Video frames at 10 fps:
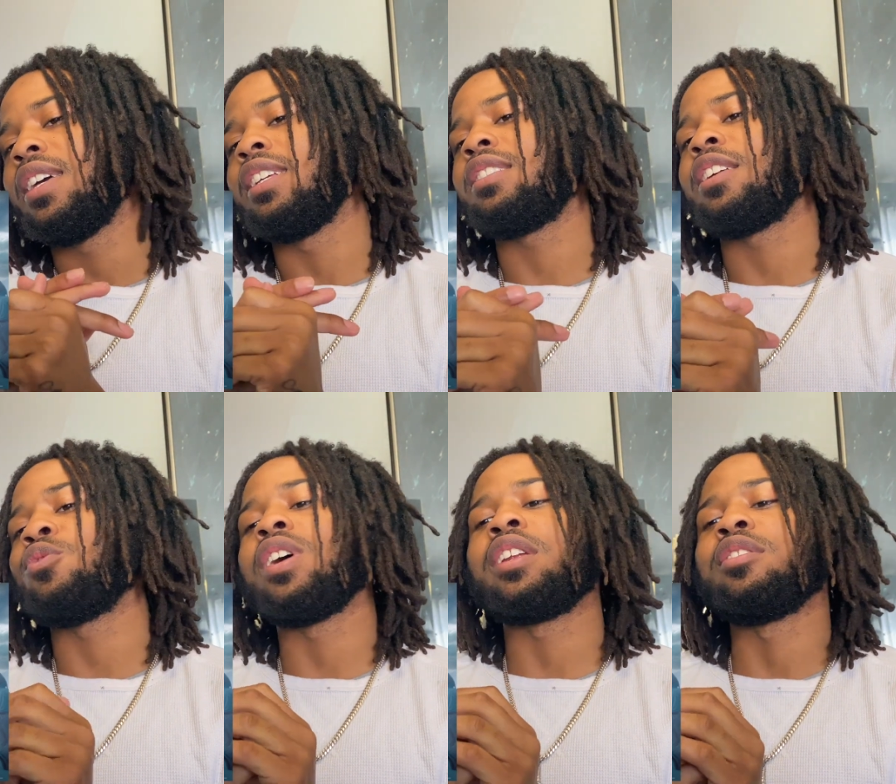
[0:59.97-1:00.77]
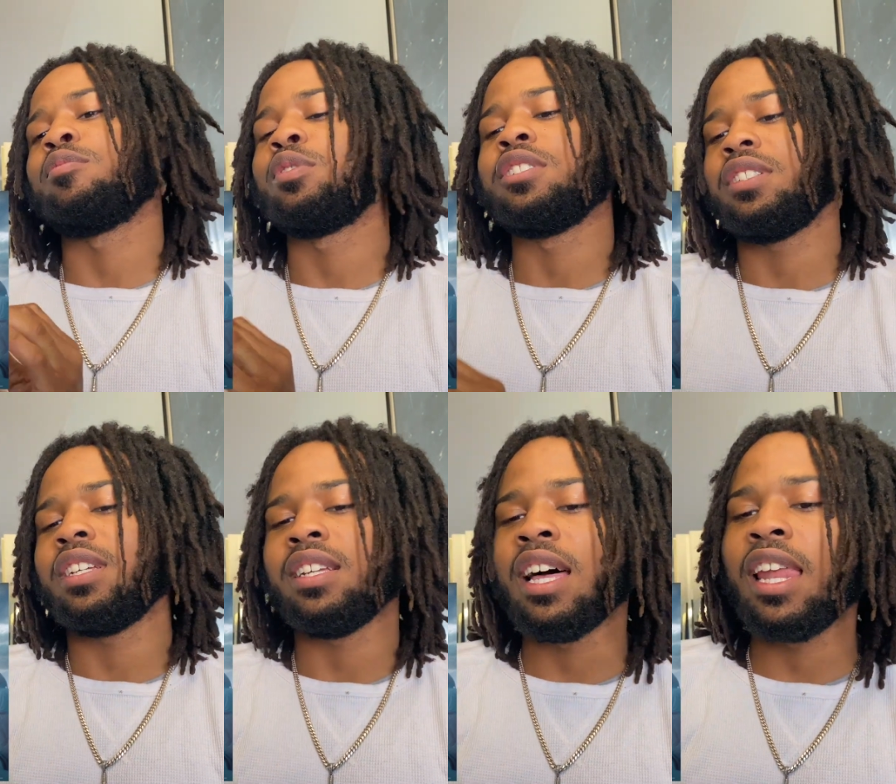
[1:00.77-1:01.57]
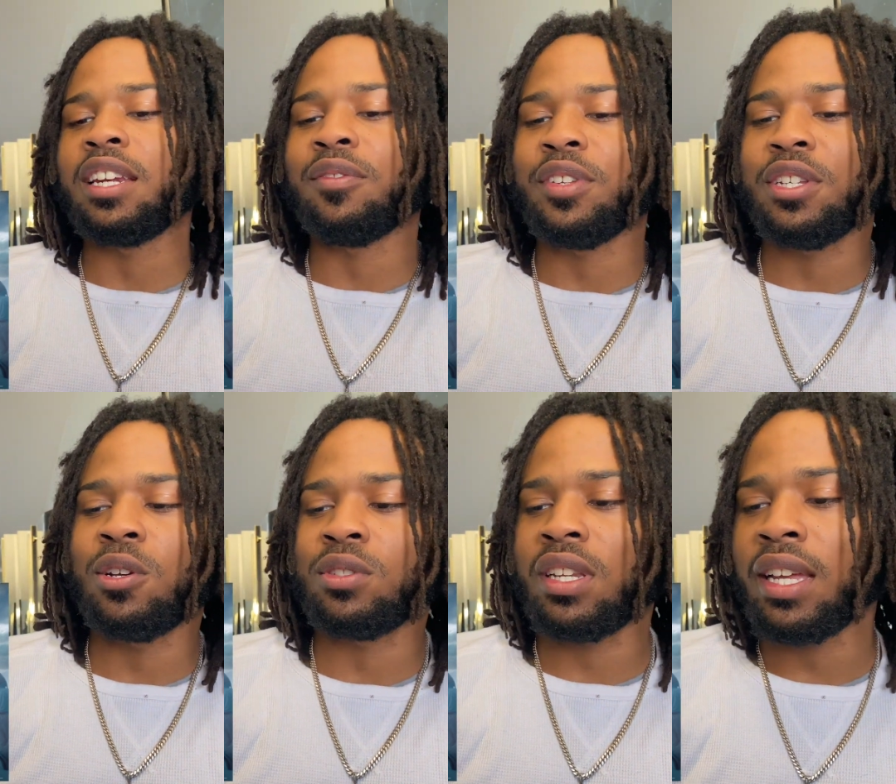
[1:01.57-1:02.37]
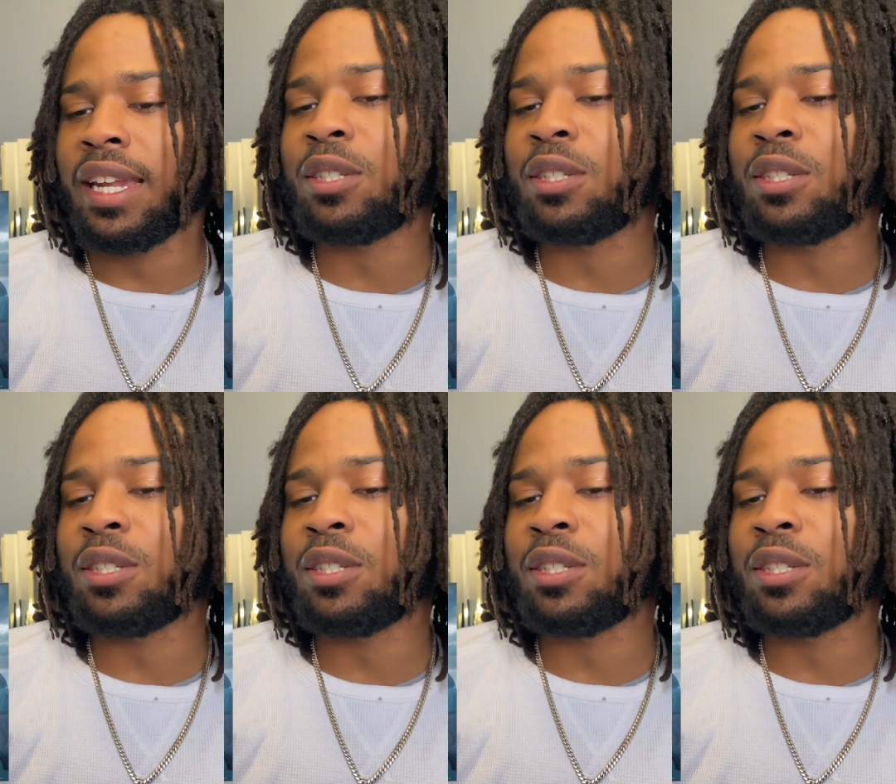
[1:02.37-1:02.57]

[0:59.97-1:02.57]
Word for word: It's like you got to appreciate it. I like the videos a lot.